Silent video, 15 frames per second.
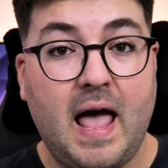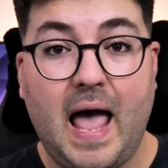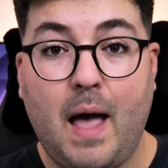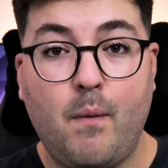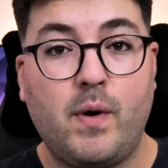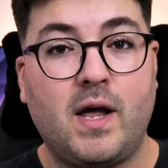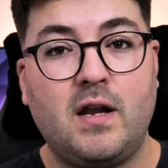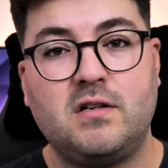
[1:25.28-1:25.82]

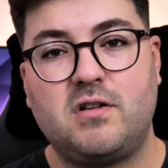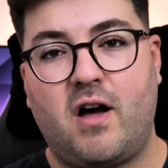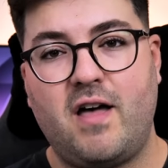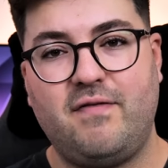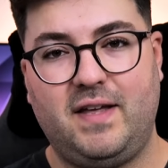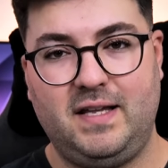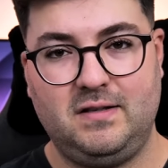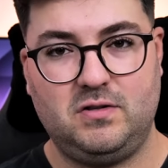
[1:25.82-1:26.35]
and we're going to
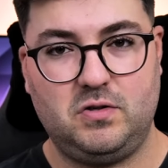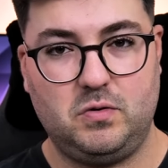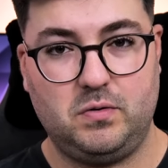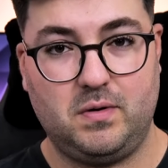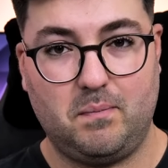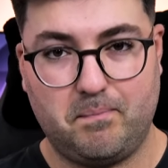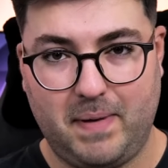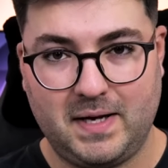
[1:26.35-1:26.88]
dive into
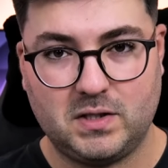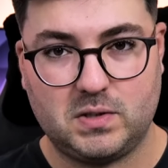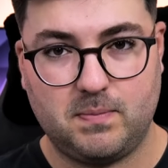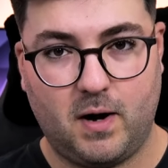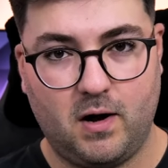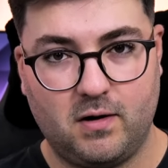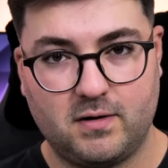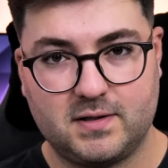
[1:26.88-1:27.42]
the
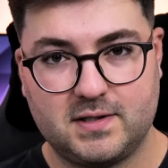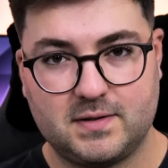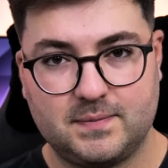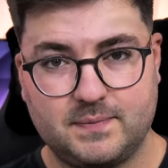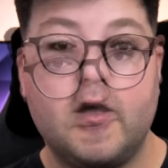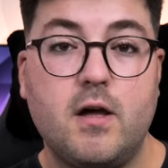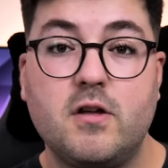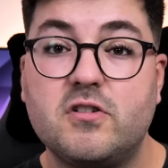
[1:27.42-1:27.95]
benchmarks.
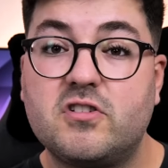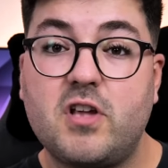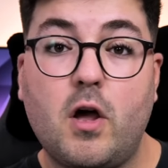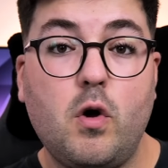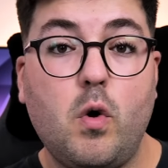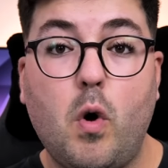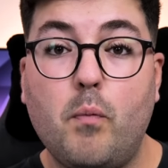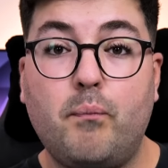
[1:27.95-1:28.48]

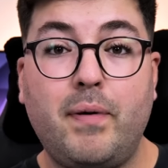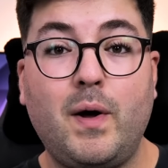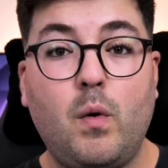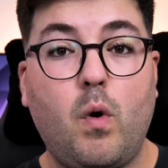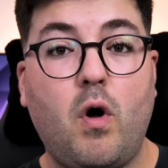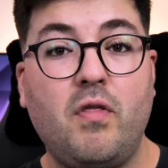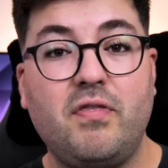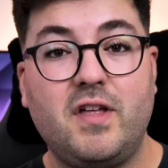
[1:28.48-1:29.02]
So, built
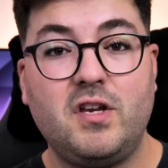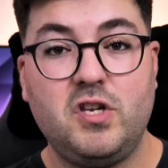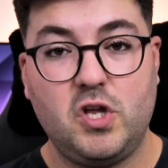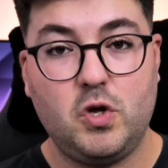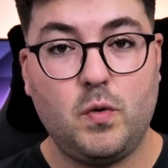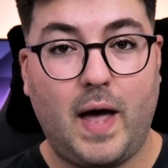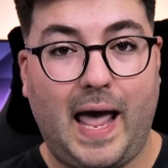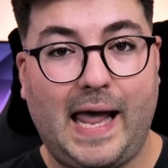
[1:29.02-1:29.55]
on the
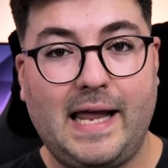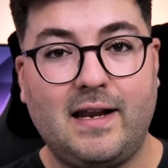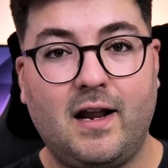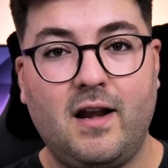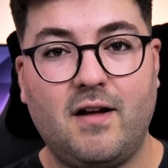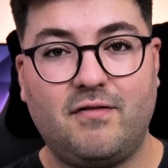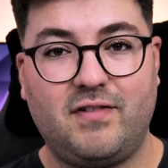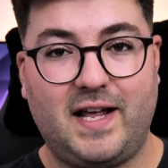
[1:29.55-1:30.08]
new Ada
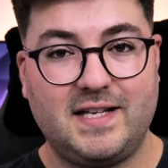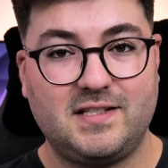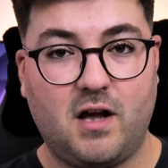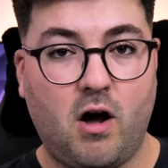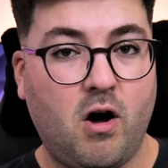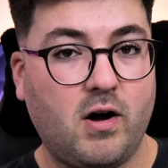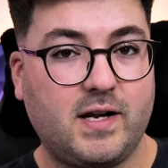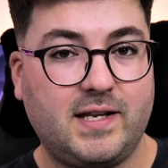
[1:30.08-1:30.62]
Lovelace
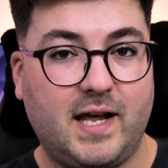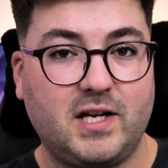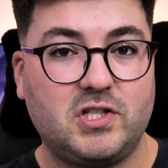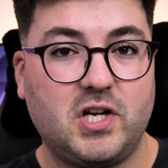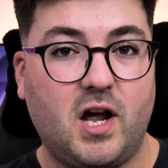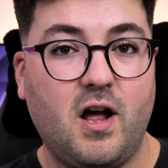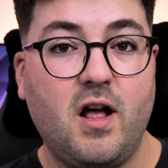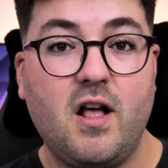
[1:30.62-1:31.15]

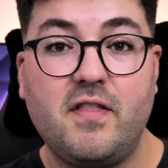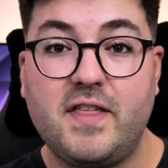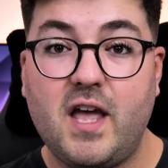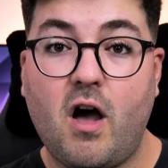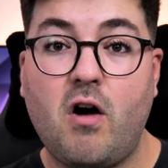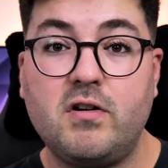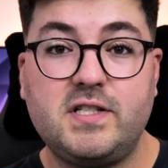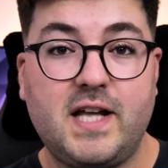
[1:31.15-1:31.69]
architecture, the
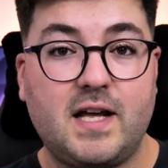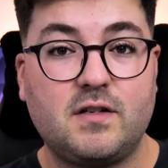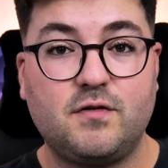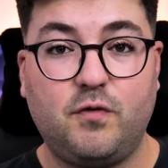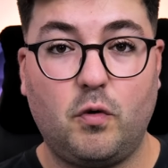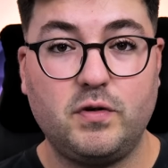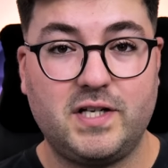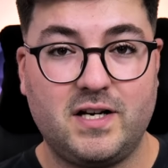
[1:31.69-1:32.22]
RTX
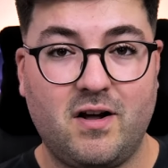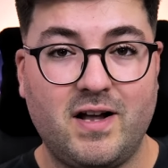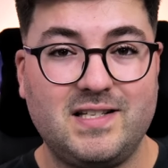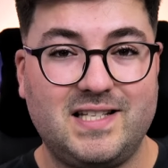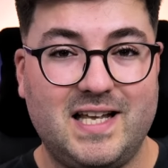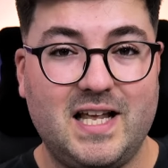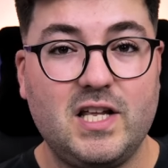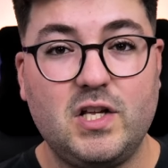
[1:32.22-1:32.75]

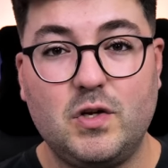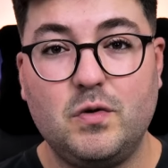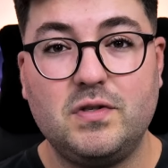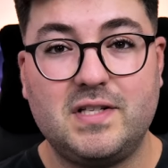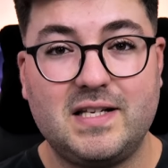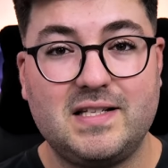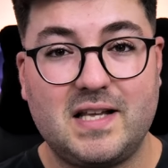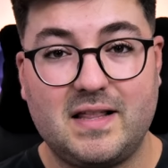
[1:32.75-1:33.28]
4090
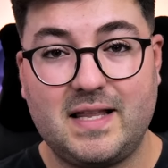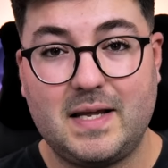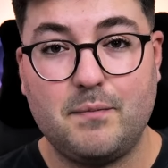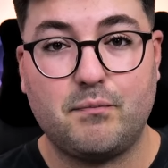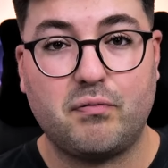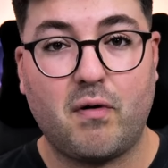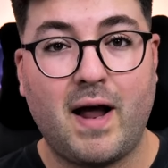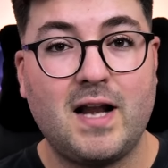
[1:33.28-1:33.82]
uses the
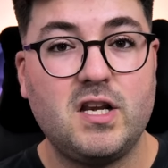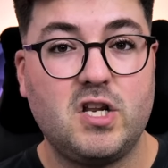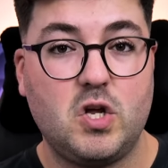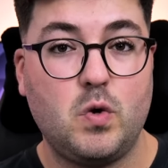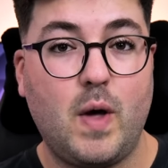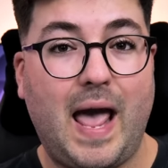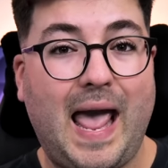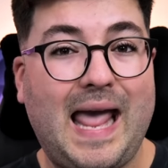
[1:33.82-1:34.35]
brand
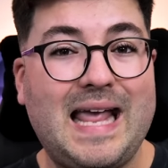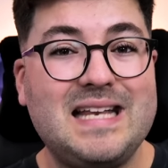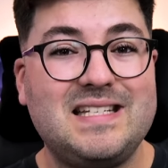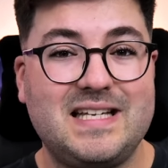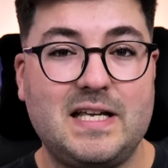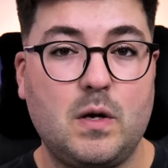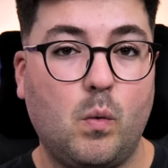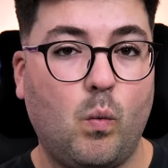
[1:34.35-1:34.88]
new
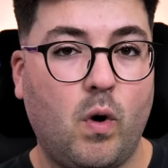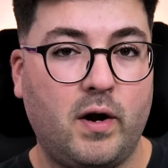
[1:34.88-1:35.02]
AD102